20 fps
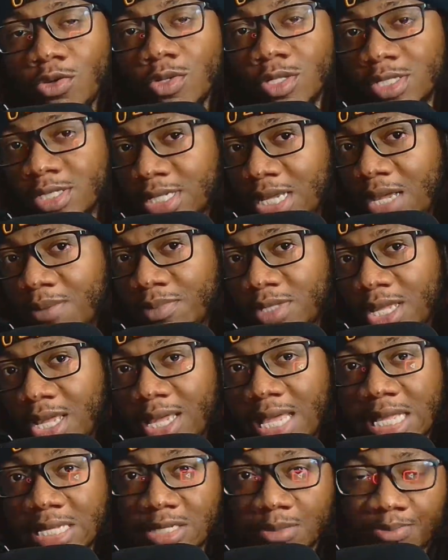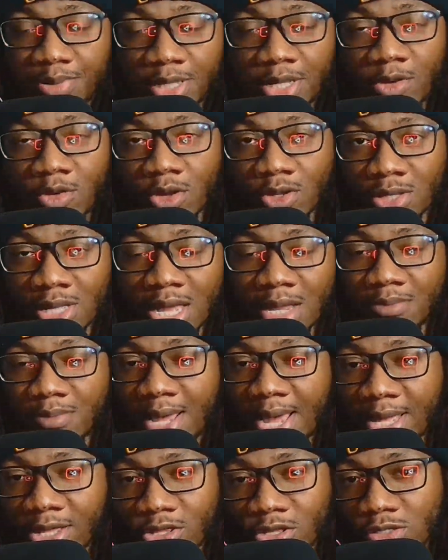the same thing as in play online
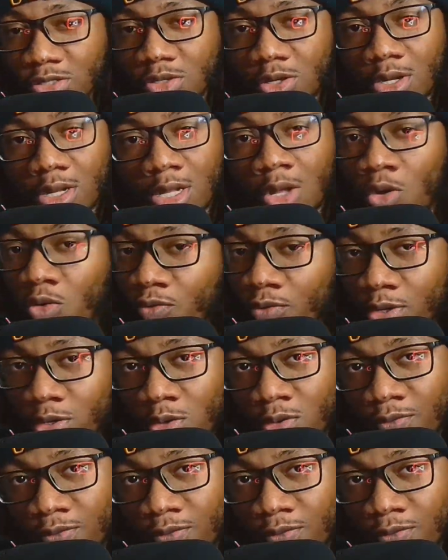matches over and over